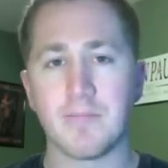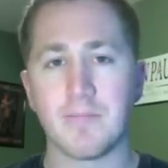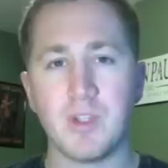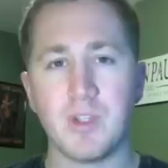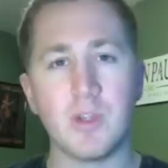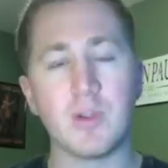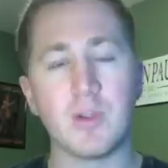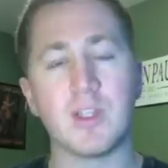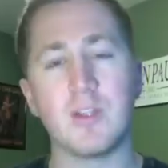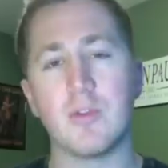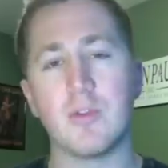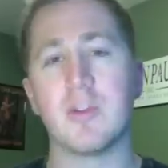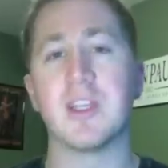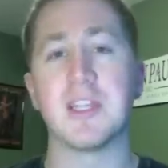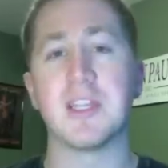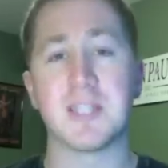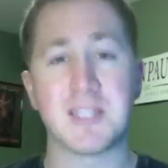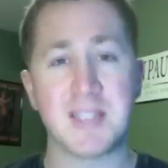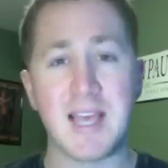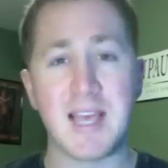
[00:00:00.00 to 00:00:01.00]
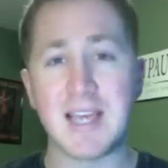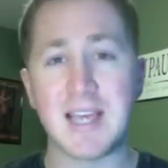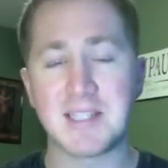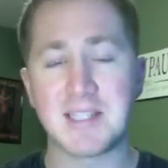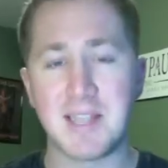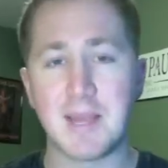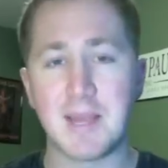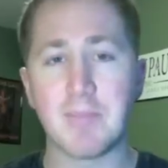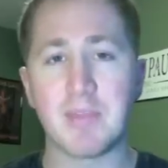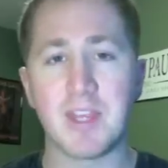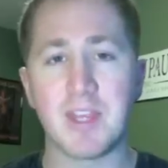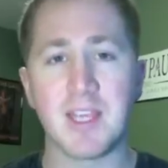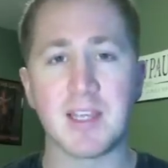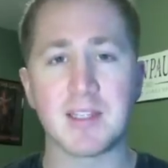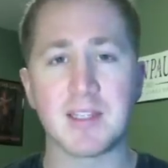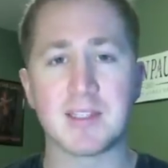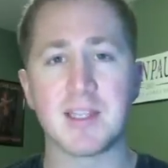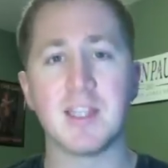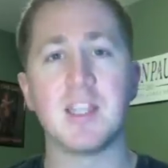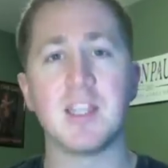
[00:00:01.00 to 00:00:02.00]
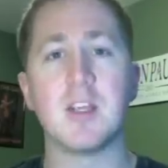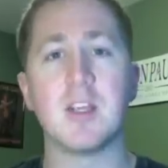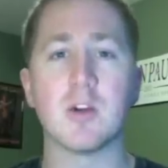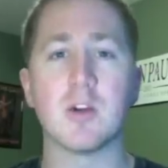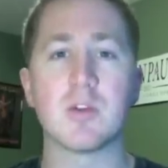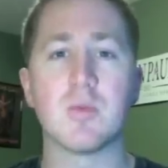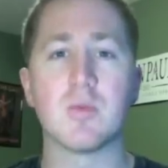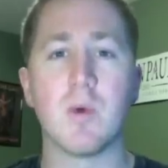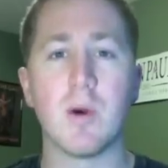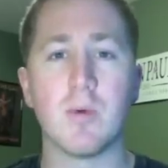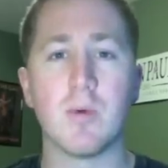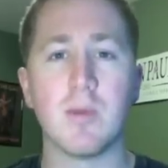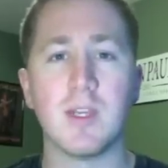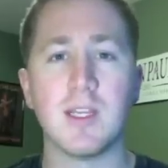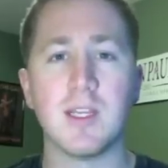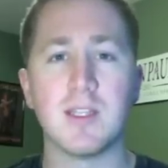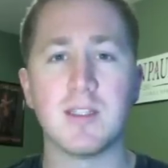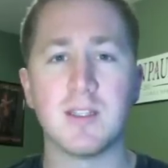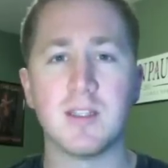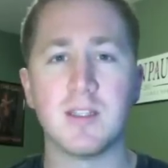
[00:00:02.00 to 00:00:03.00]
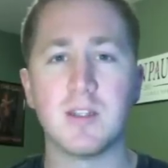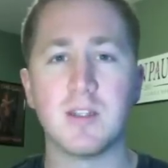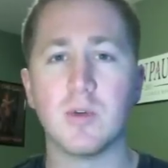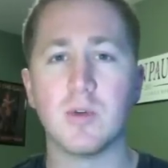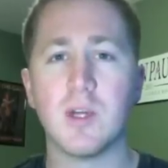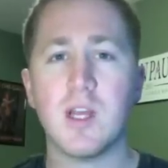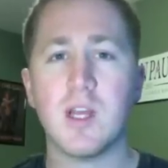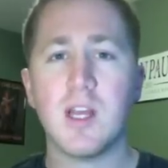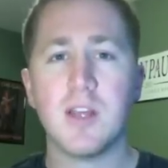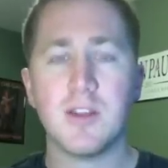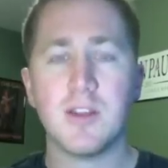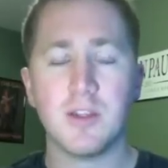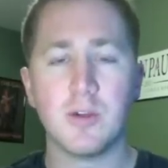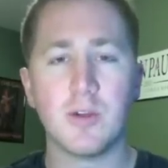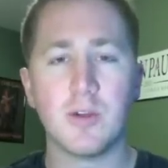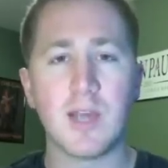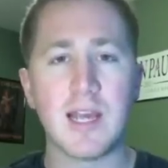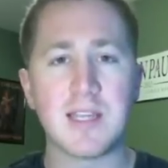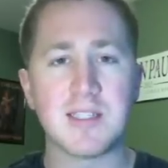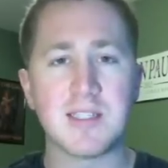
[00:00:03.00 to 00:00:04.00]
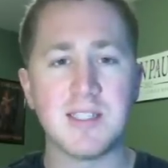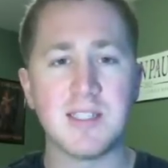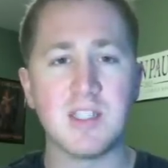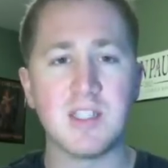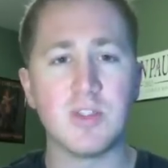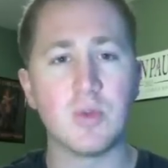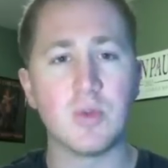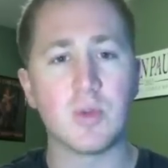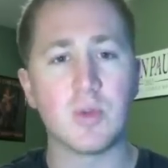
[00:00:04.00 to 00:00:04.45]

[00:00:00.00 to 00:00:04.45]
You can do the exact same things. And here's what we need to do you guys need to